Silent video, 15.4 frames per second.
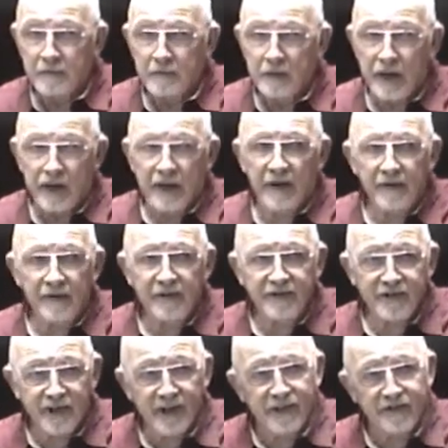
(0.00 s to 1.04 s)
And here
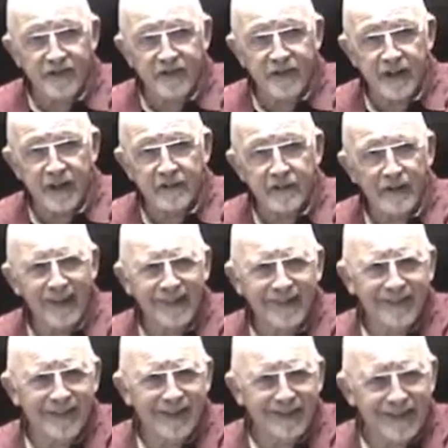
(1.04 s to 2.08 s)
Jesus says,
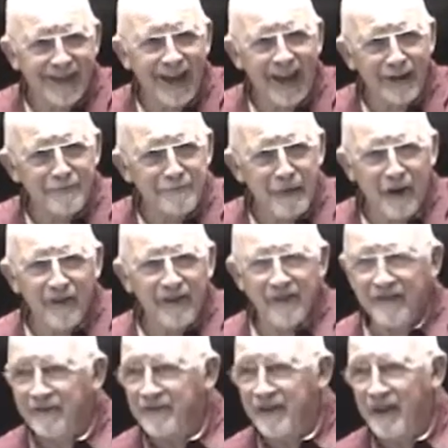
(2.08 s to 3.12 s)
let the dead bury
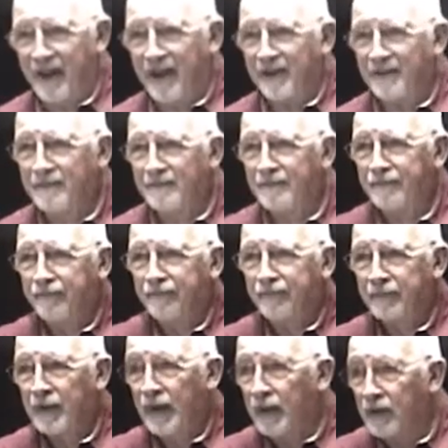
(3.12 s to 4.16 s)
their dead.
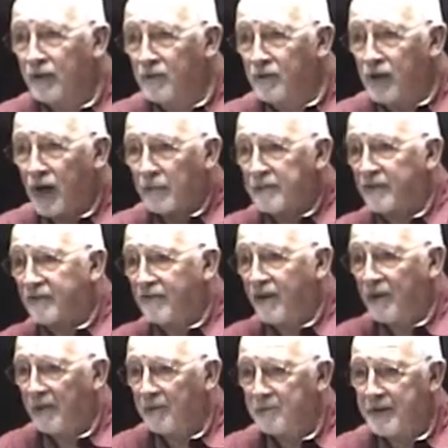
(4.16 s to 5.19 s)
You come and
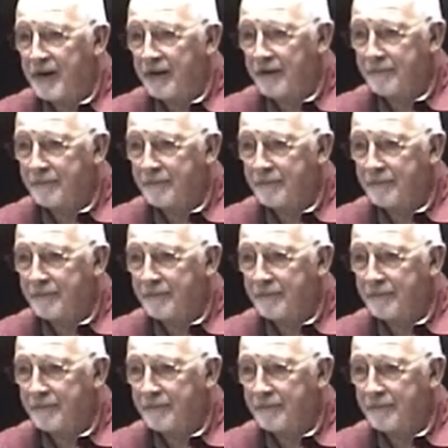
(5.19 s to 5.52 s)
follow me.